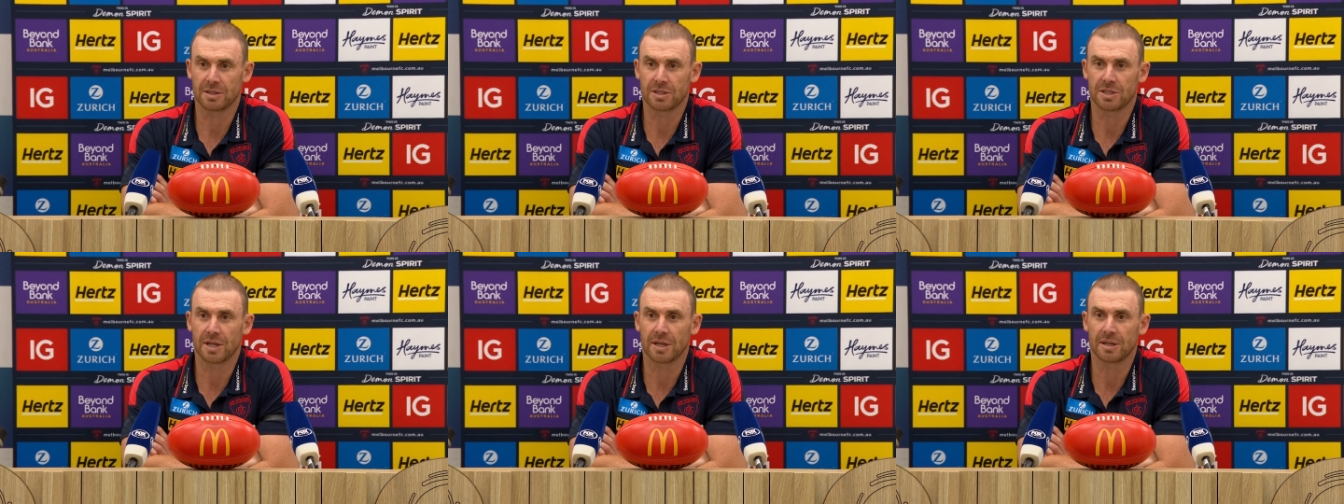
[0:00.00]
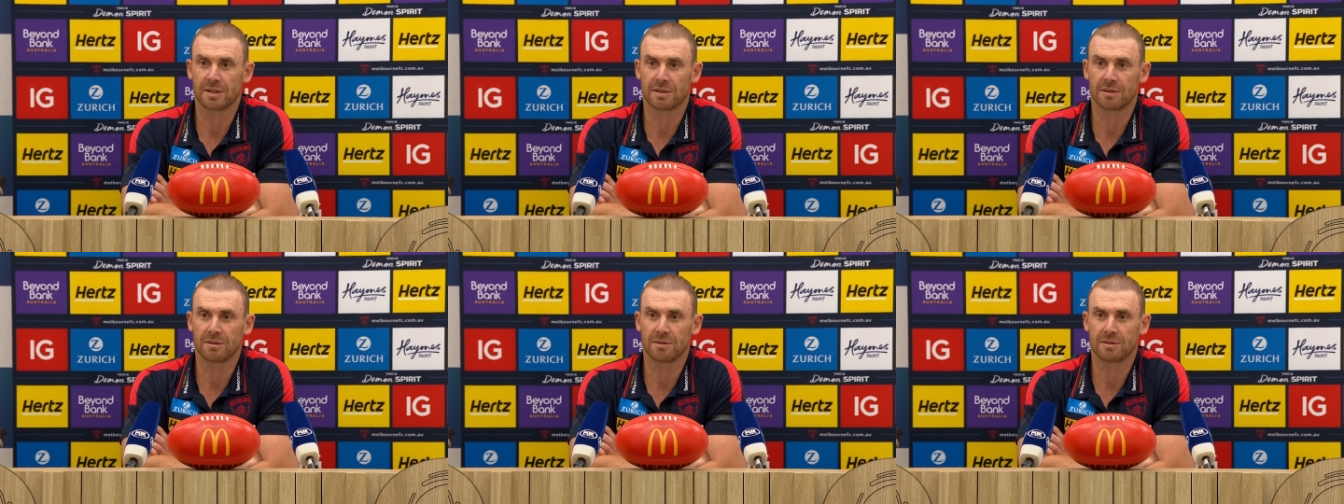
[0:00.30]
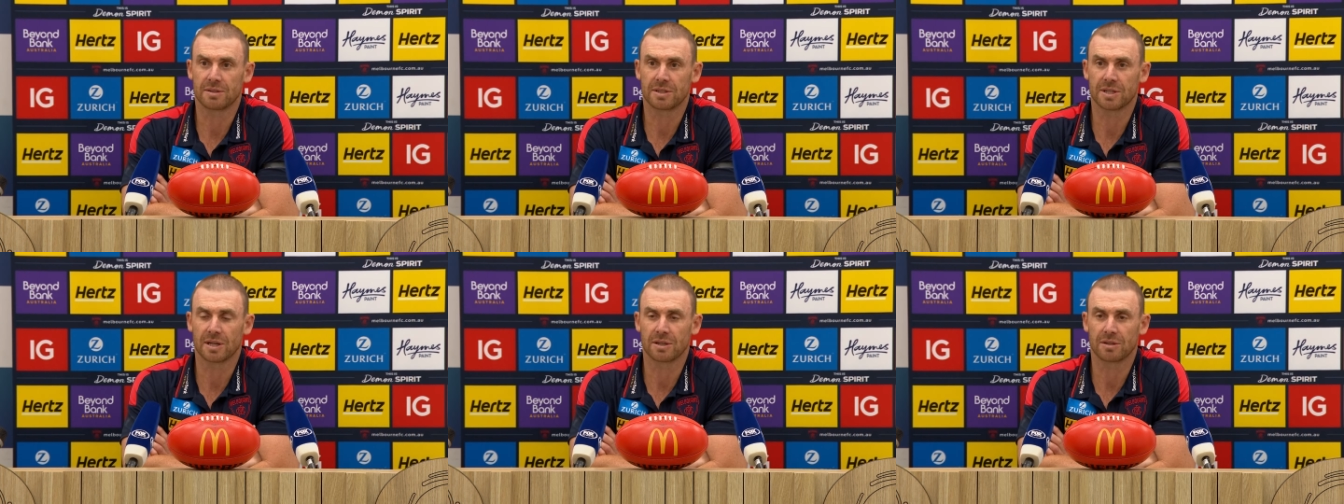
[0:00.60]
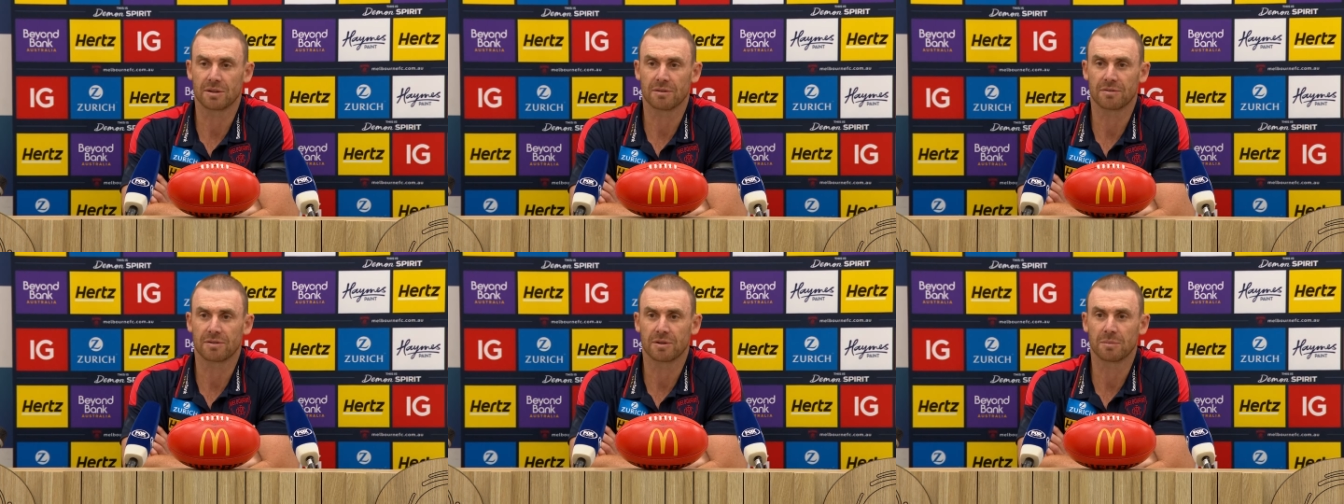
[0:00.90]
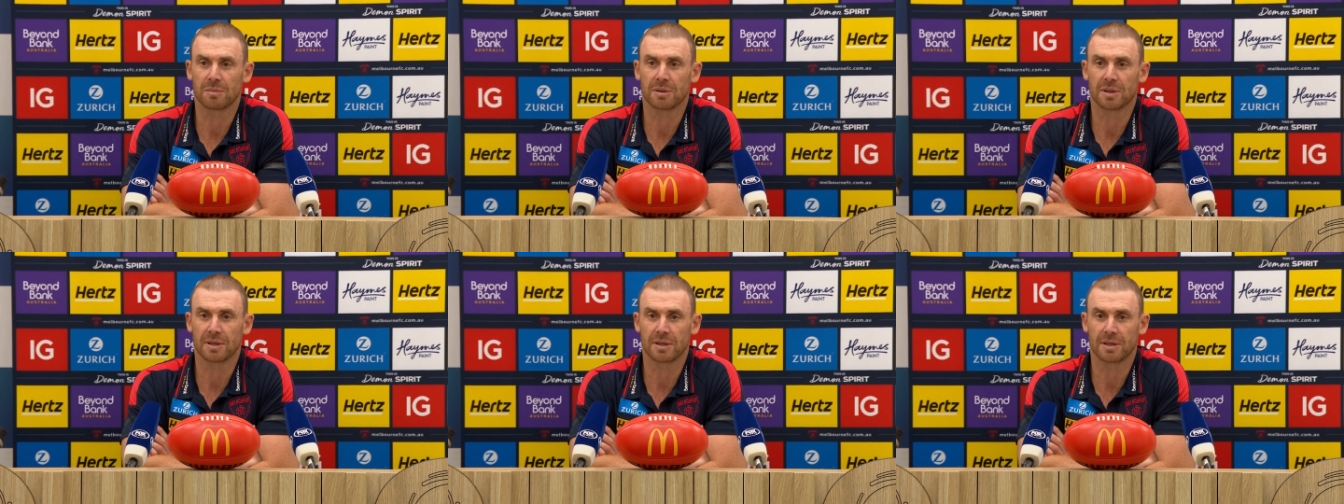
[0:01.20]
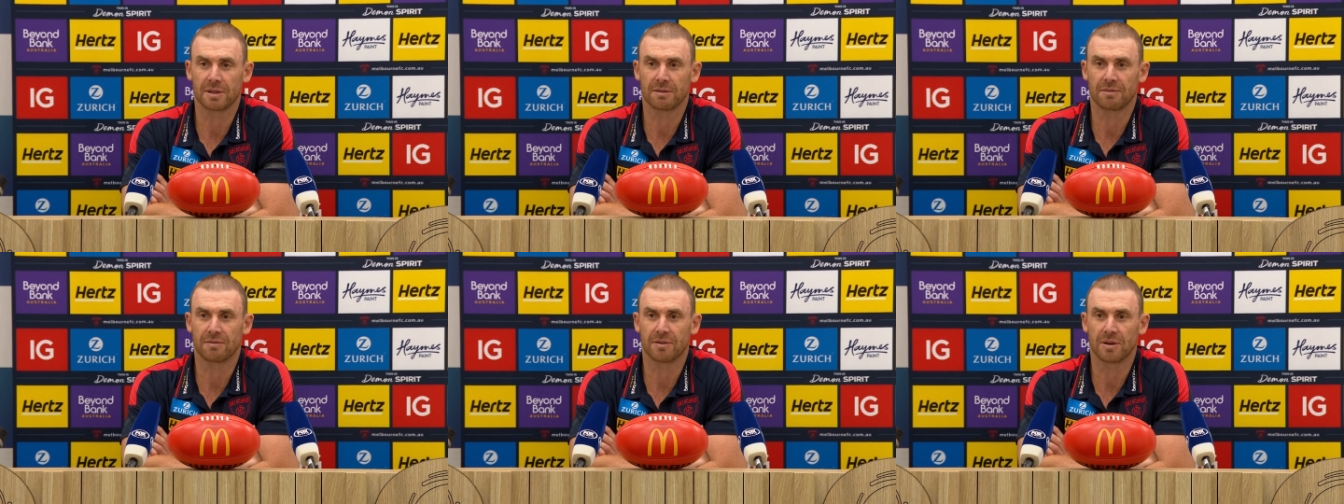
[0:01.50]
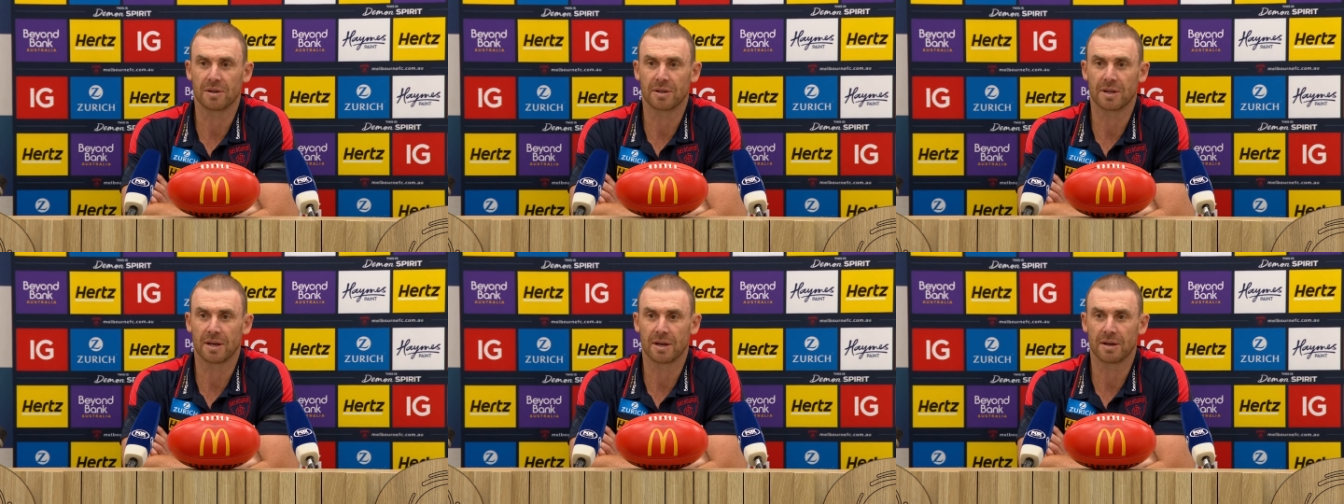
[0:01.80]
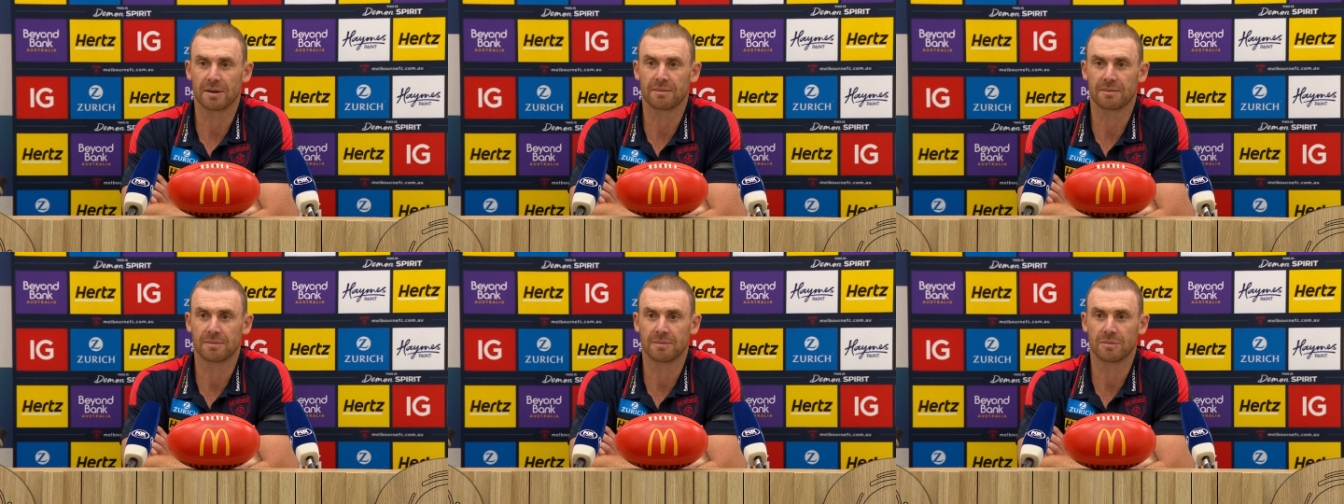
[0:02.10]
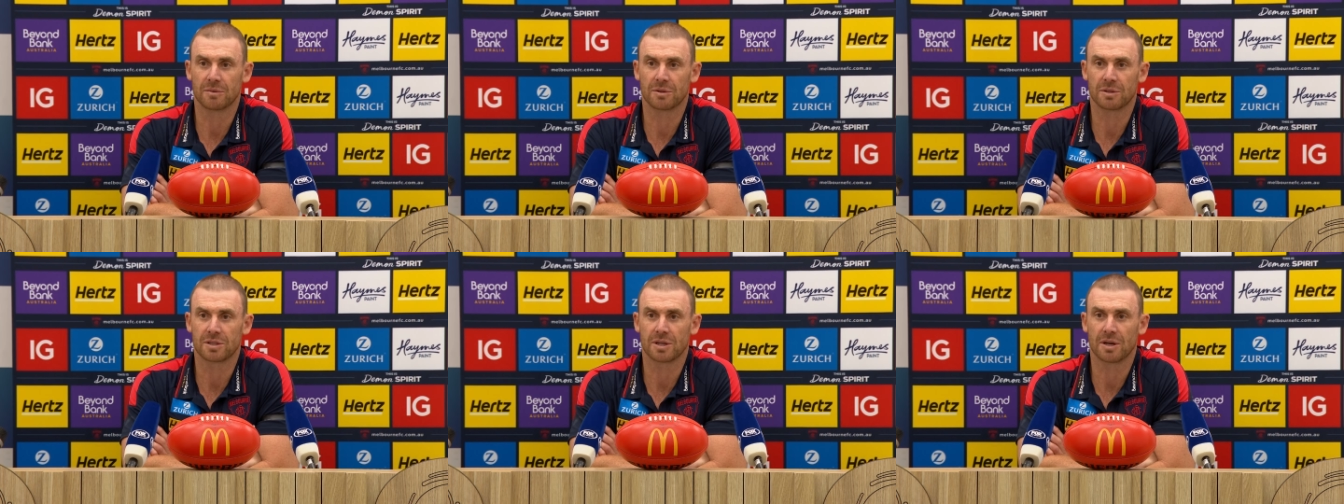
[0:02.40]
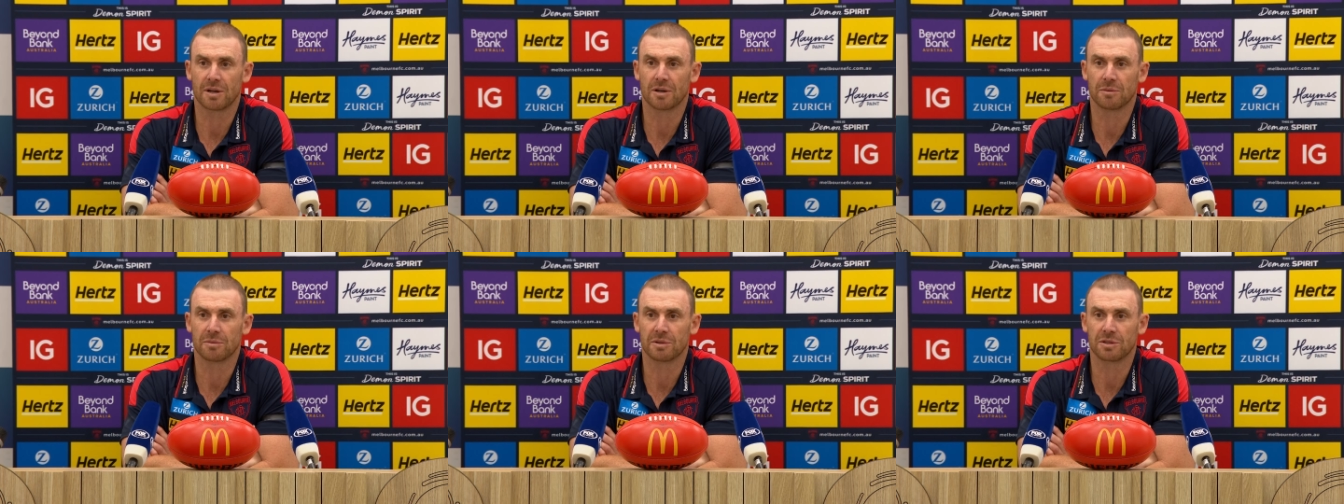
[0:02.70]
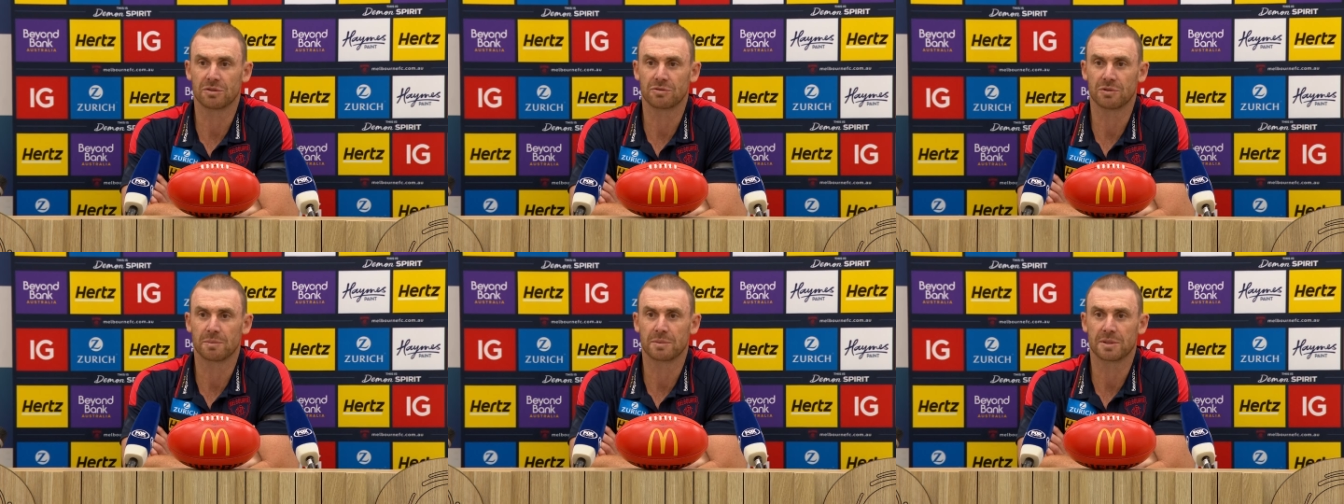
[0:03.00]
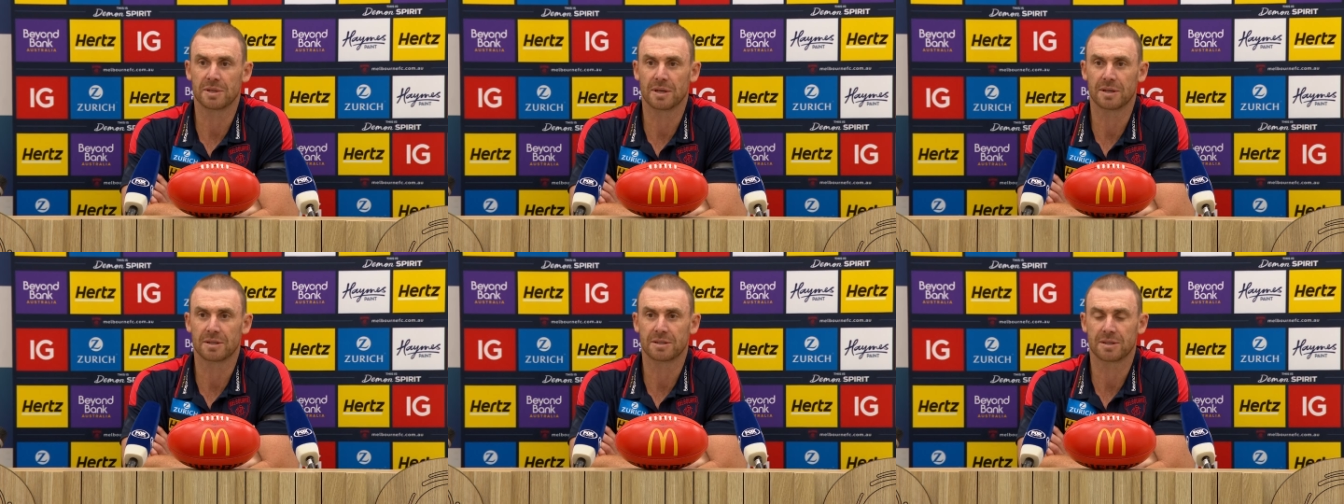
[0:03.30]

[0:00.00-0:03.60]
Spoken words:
checked off completely to find out what's going on with his ribs there.